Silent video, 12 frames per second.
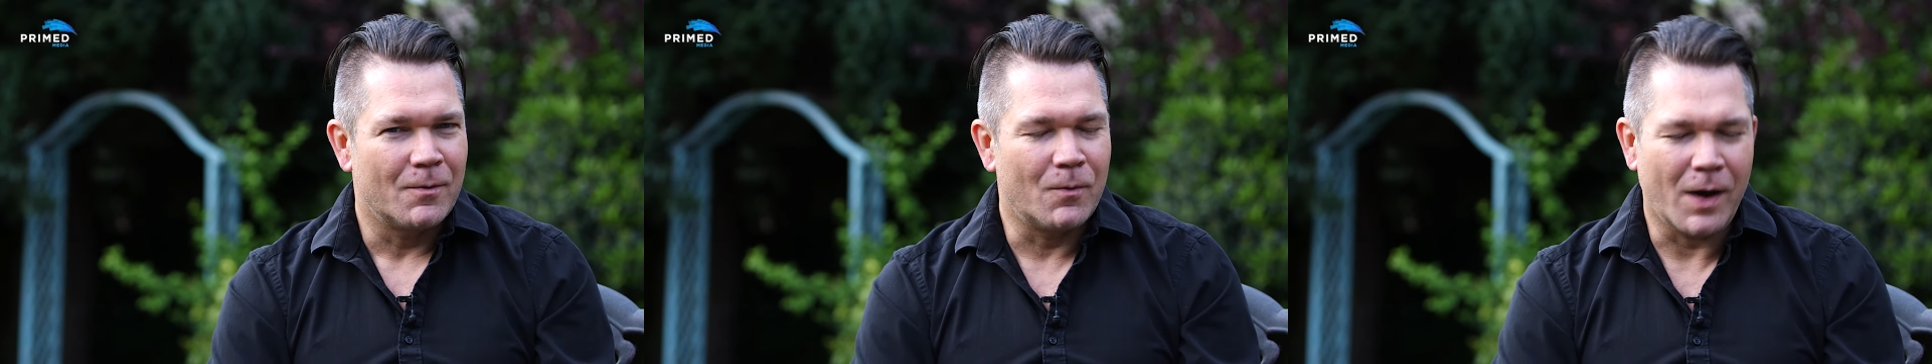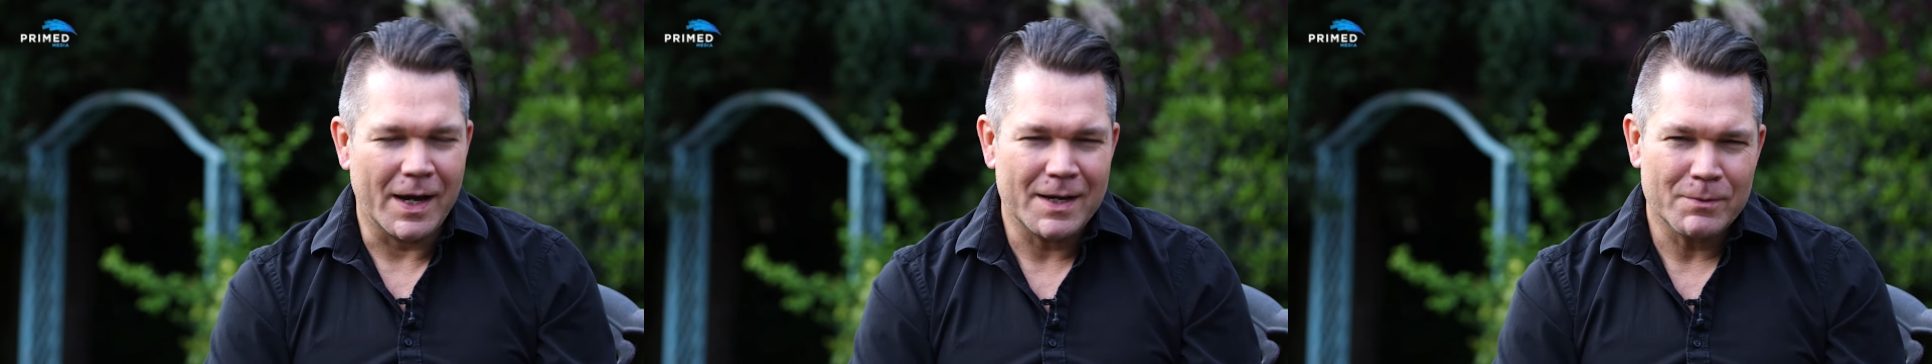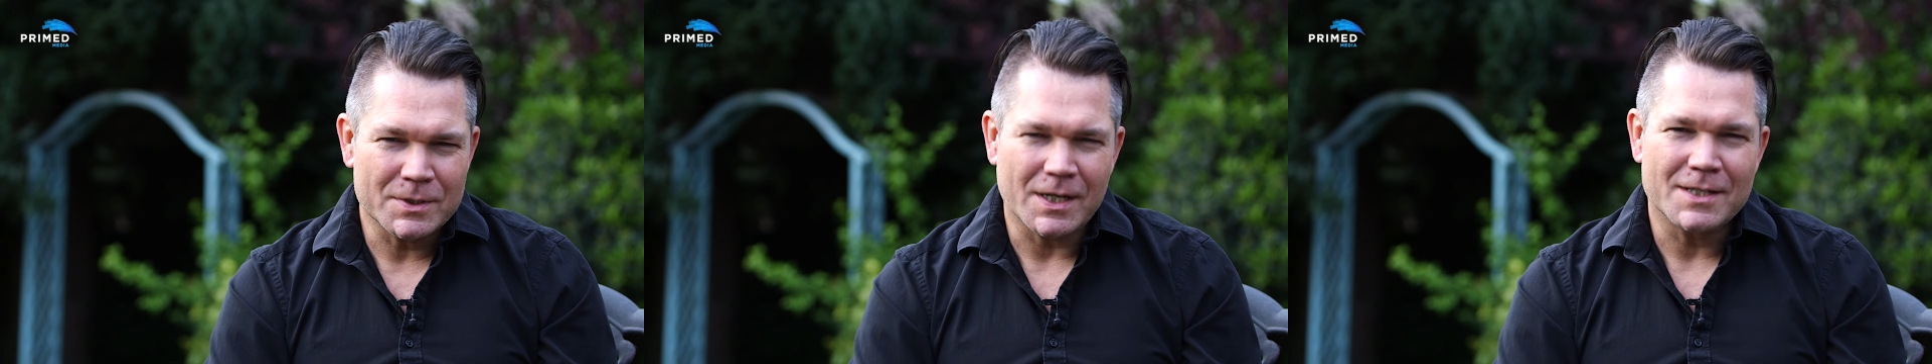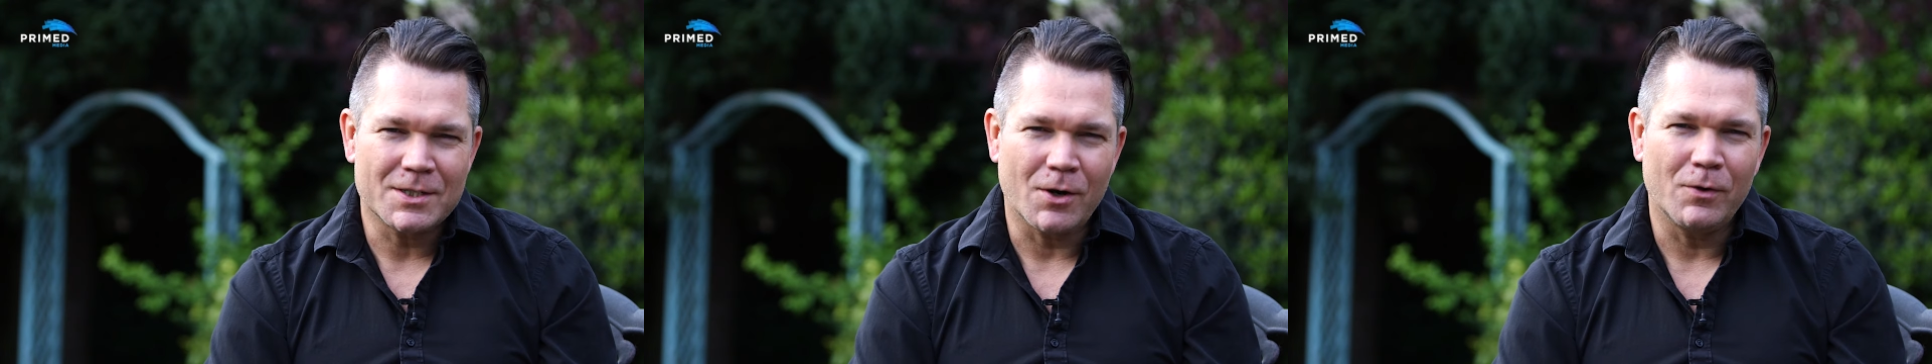Why was
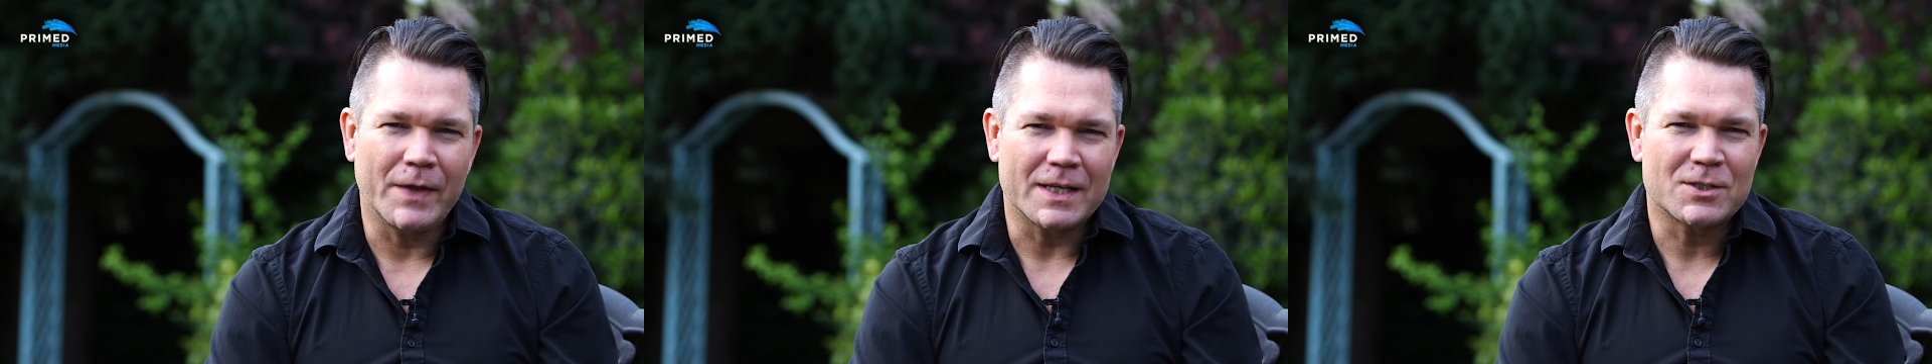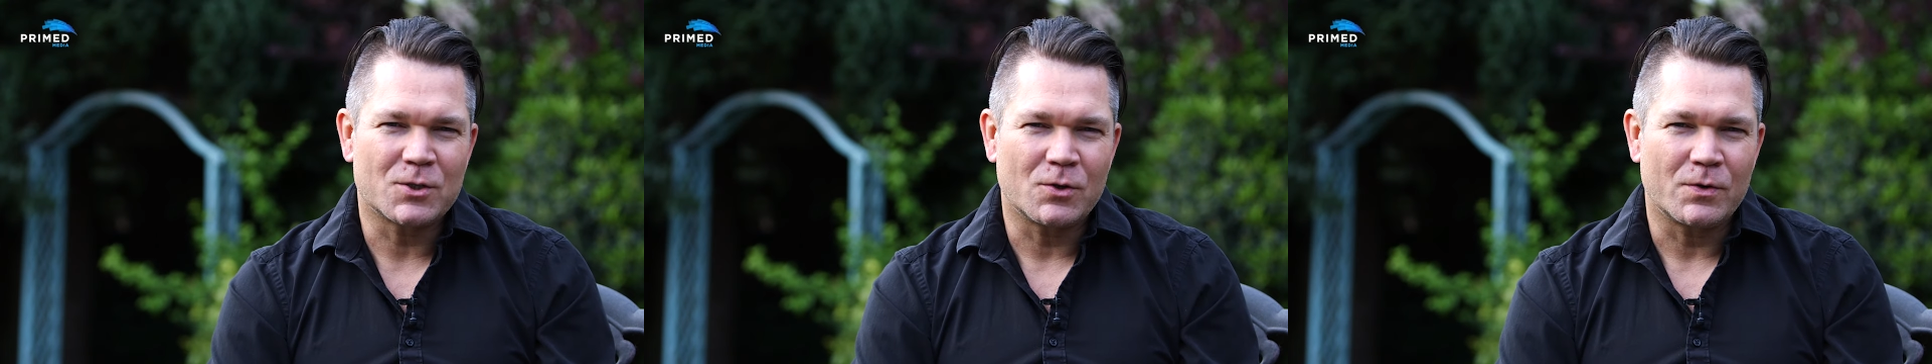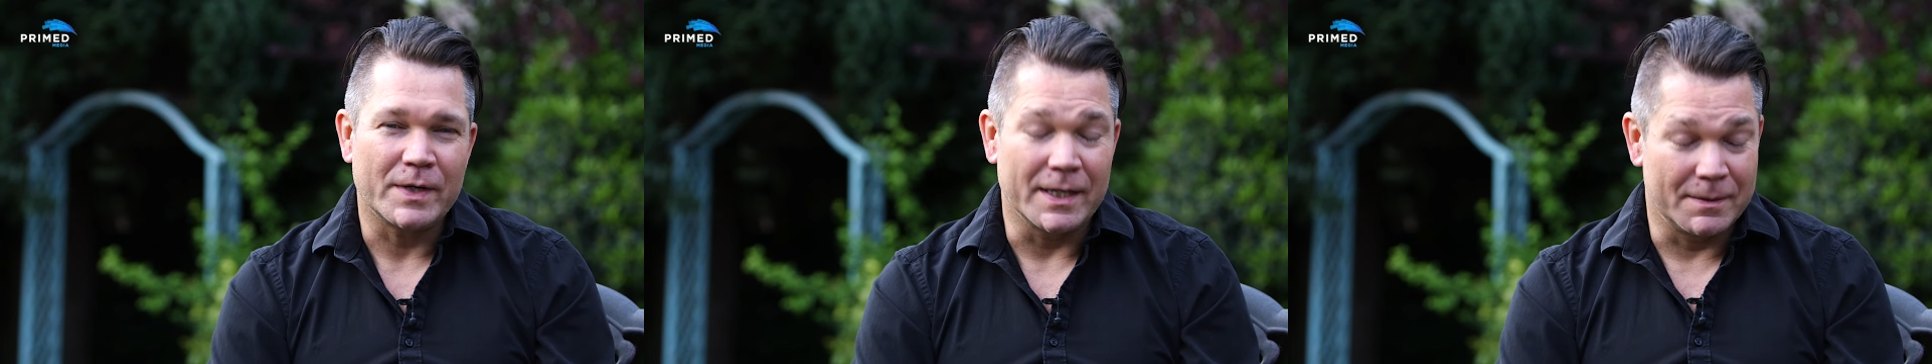I told that story,